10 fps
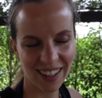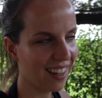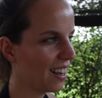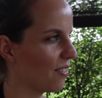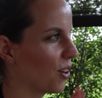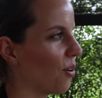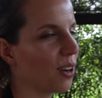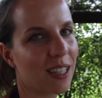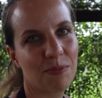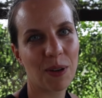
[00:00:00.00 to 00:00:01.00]
I love the whole
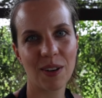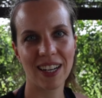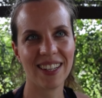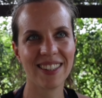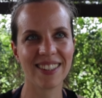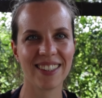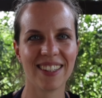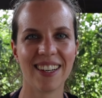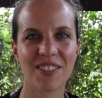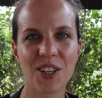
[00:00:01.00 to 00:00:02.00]
experience.
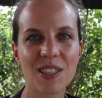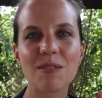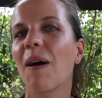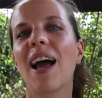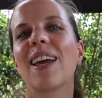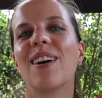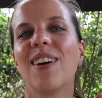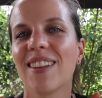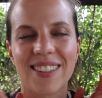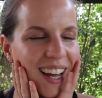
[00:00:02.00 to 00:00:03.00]
I'm just smiling
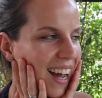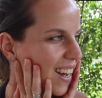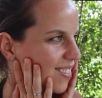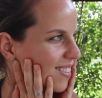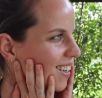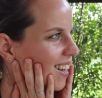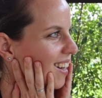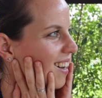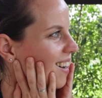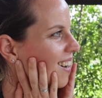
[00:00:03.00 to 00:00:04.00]
all the time.
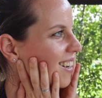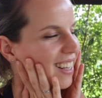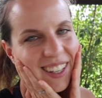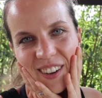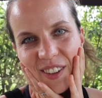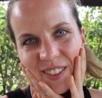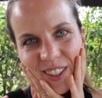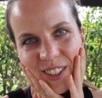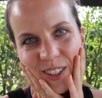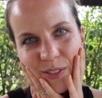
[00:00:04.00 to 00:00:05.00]
Oh, eating all this
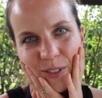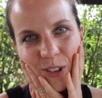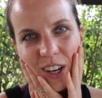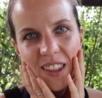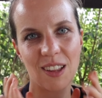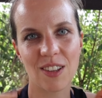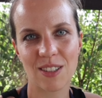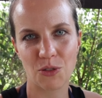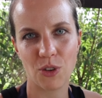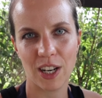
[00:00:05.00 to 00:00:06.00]
delicious food. I think this
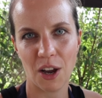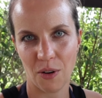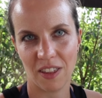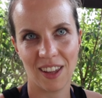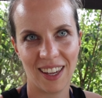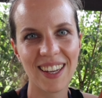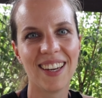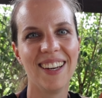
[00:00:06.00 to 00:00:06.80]
is really our thing.